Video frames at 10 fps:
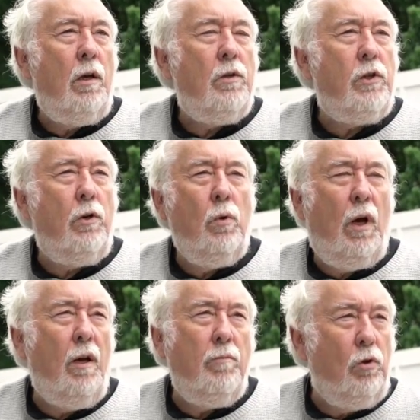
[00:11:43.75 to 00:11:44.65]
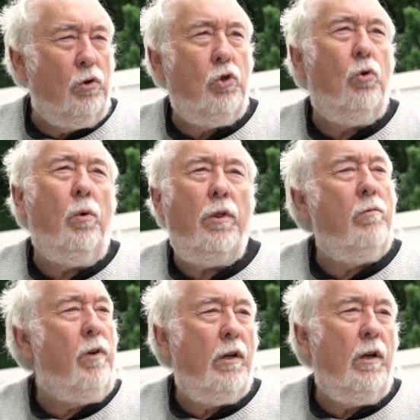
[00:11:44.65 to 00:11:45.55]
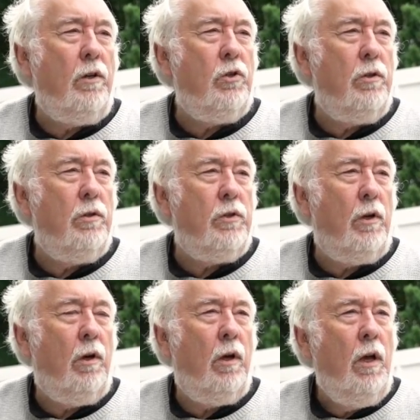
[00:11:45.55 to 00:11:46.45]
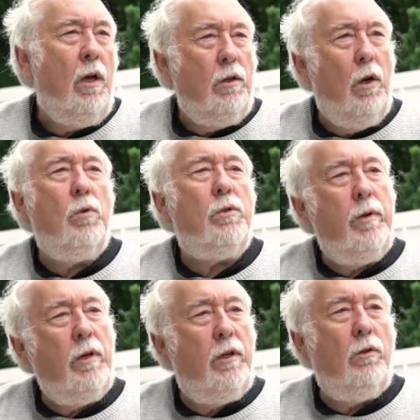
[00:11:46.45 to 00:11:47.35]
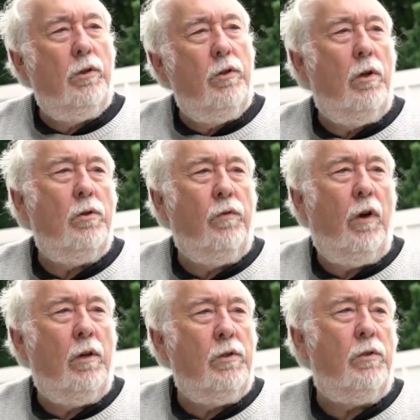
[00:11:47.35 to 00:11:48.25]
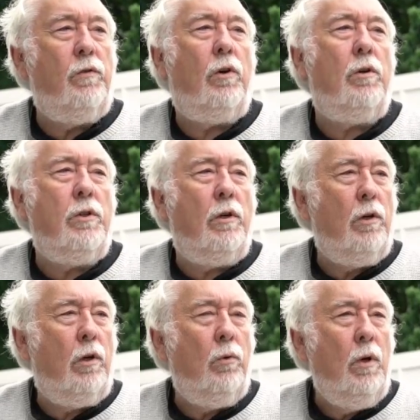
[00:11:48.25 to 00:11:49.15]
So I'm not sure what the regulations are. No one's been killed in those fires as far as I know.